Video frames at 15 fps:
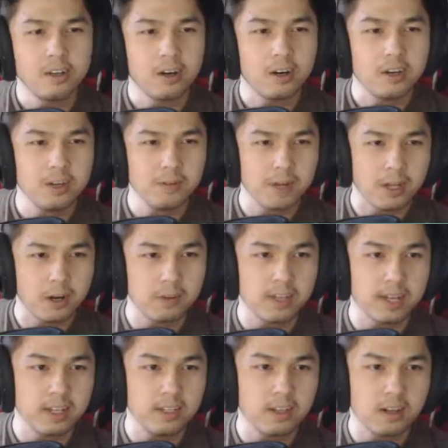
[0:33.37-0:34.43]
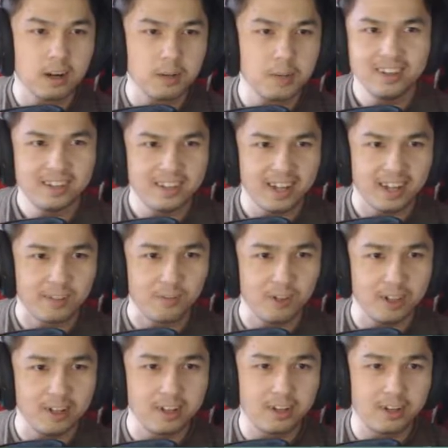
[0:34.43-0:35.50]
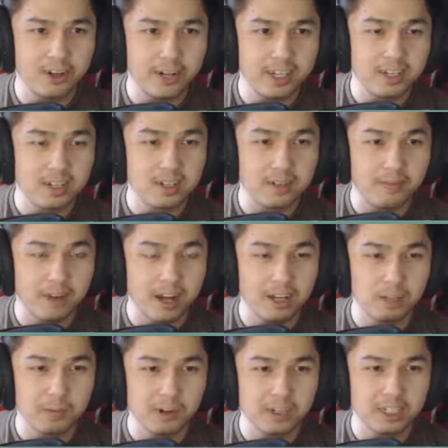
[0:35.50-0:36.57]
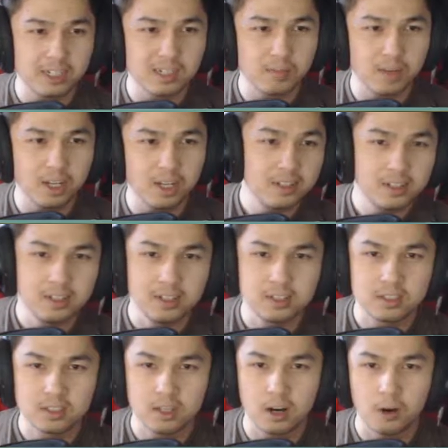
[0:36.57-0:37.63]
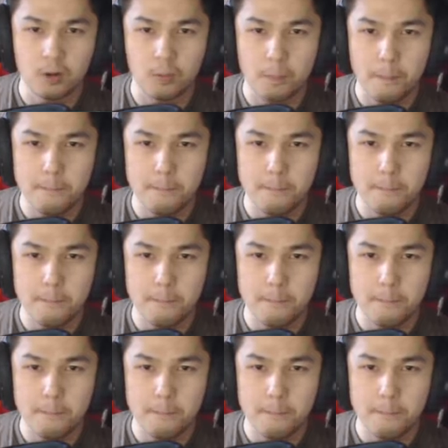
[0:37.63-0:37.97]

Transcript: Oh, here we go, the ancient armor. That will increase his divine inspiration speed. Let's go.